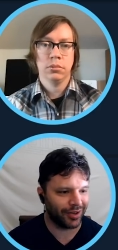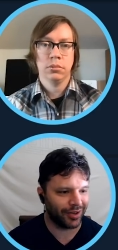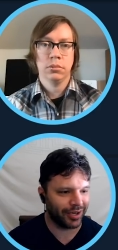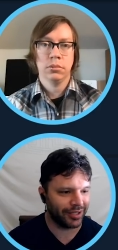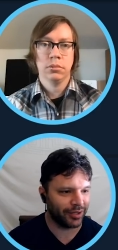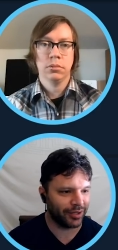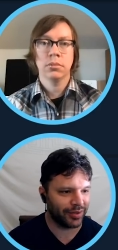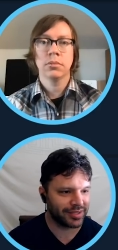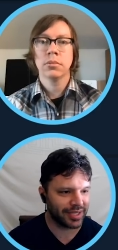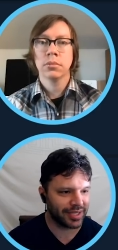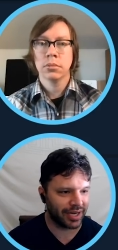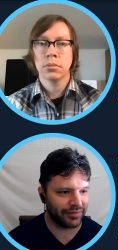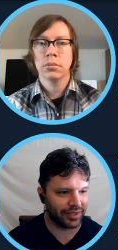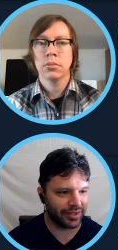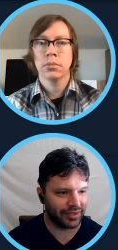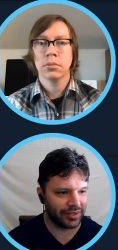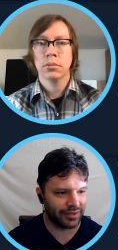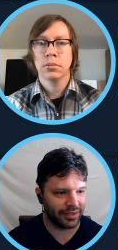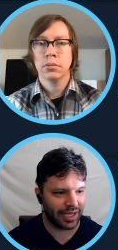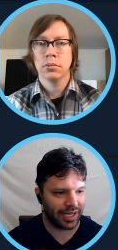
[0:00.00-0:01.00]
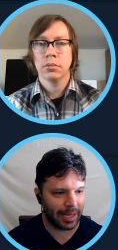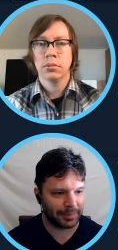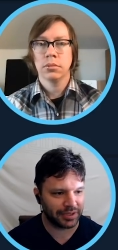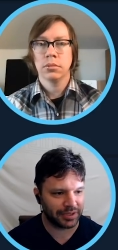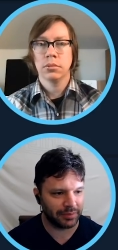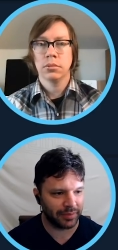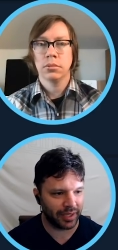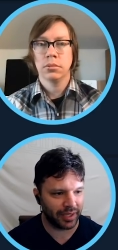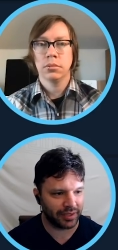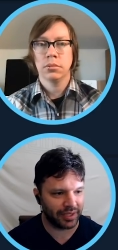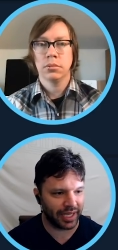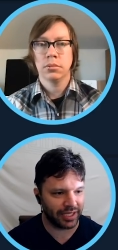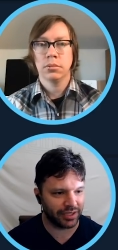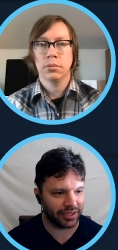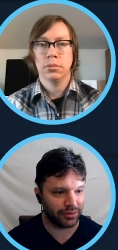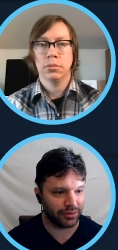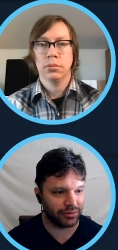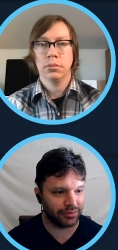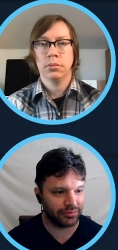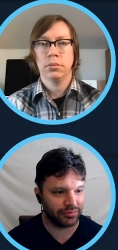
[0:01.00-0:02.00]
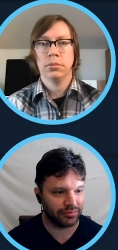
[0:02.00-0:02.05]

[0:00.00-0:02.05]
Speaker 1: I know it's kind of an option, but could I go